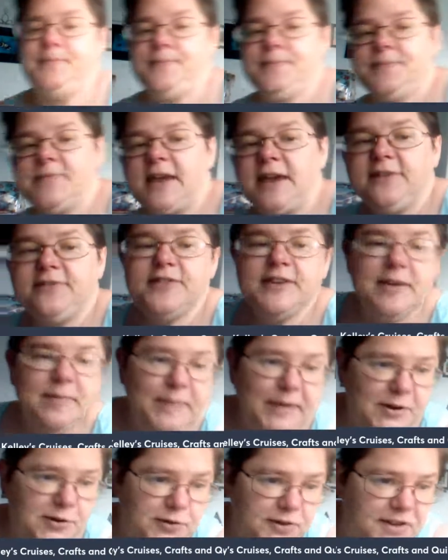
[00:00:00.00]
Thankfully,
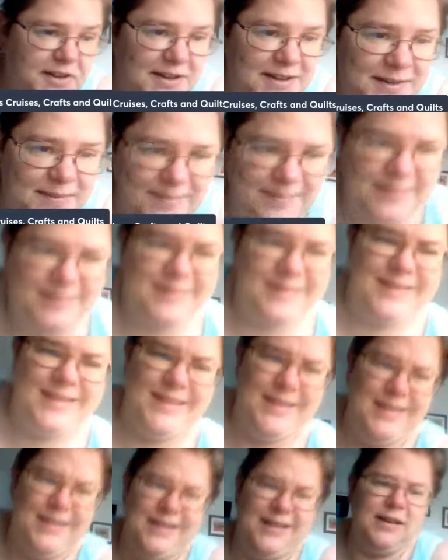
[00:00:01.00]
Beatrice is
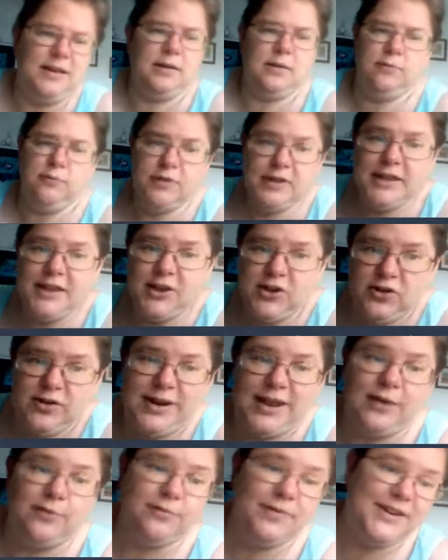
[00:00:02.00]
really good
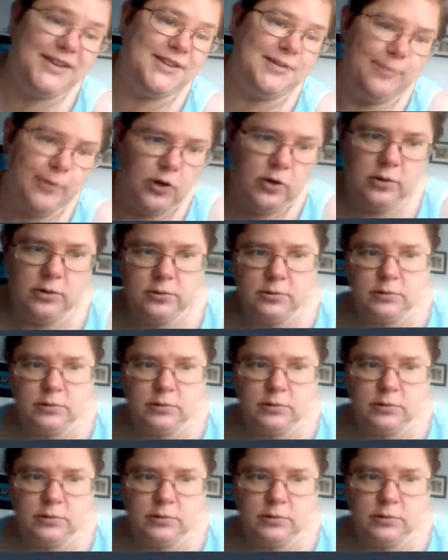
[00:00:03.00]
and reasonable.